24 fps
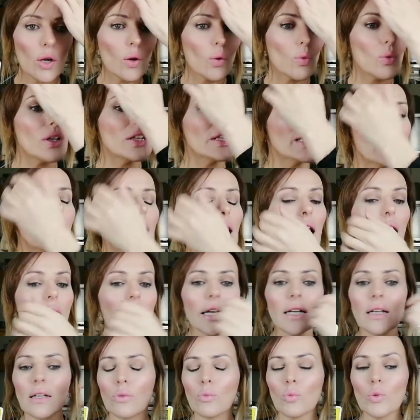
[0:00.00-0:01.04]
Will they
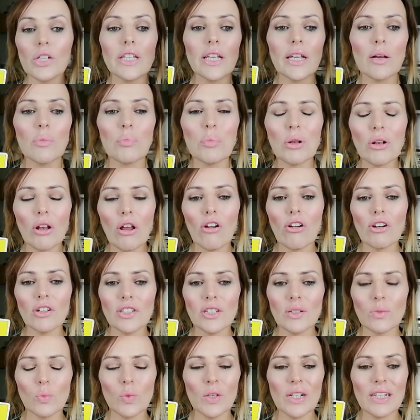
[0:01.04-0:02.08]
like it? Will they applaud
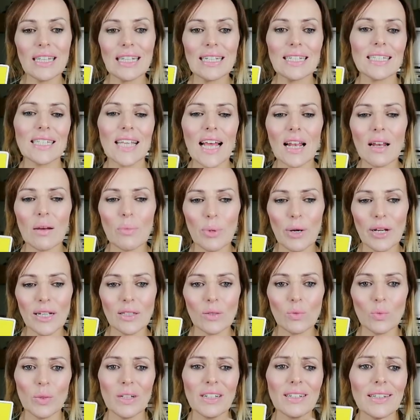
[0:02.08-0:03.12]
it? Will they celebrate
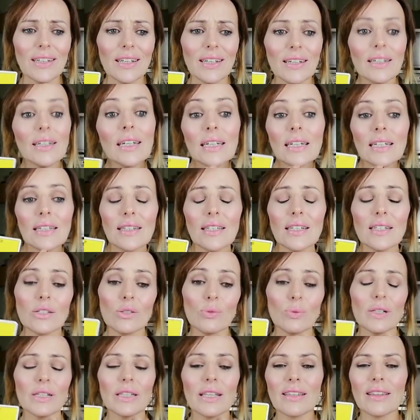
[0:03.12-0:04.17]
it? Will they this?
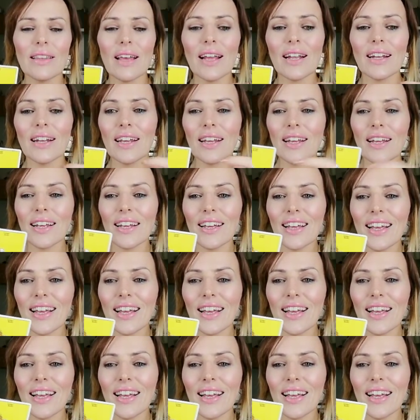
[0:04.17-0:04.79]
Will they that?